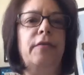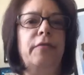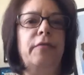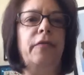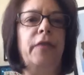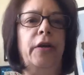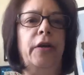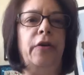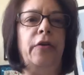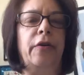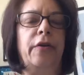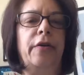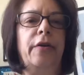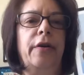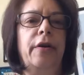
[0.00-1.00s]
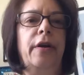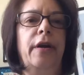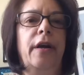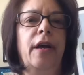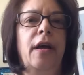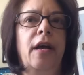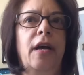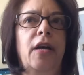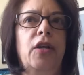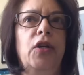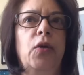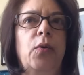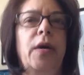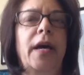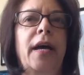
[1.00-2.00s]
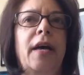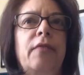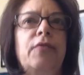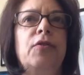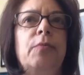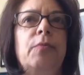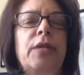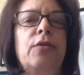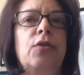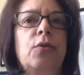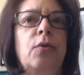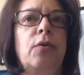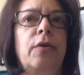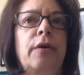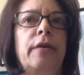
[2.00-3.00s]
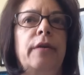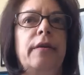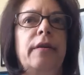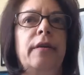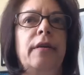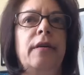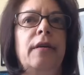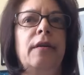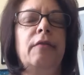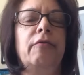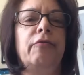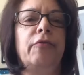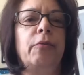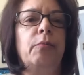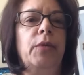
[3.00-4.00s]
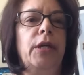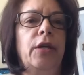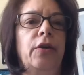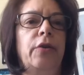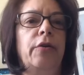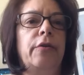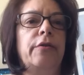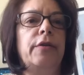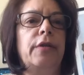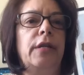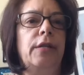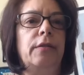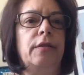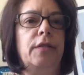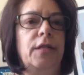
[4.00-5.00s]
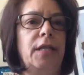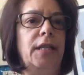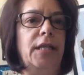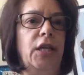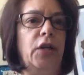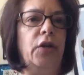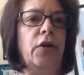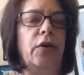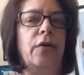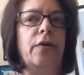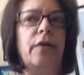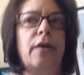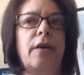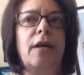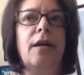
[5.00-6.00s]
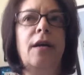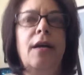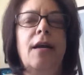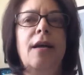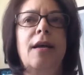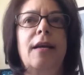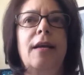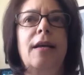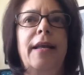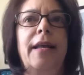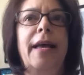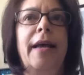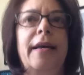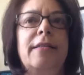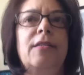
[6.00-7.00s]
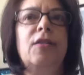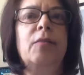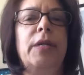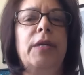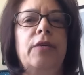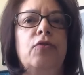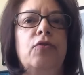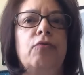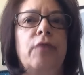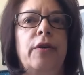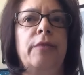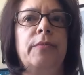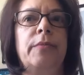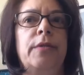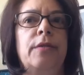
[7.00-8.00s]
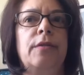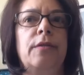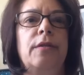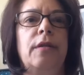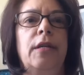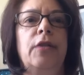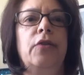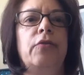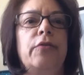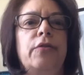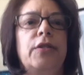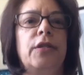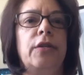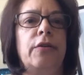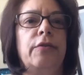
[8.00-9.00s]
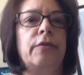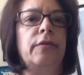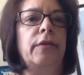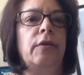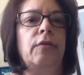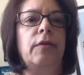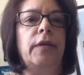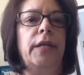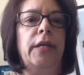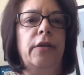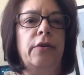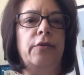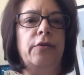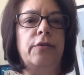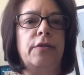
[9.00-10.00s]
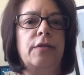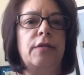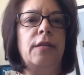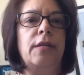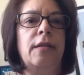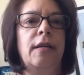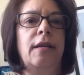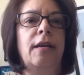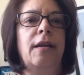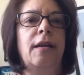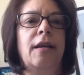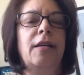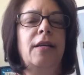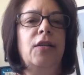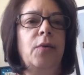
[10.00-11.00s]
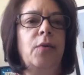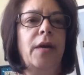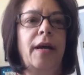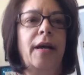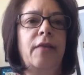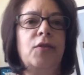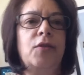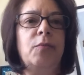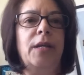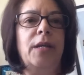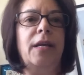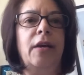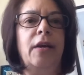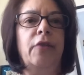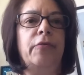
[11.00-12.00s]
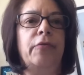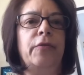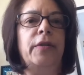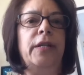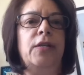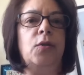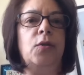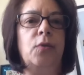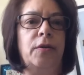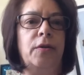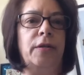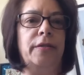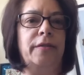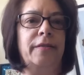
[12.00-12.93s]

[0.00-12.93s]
fear. You have to be taught from year to year. It has to be drummed in your dear little ears. You have to be carefully taught.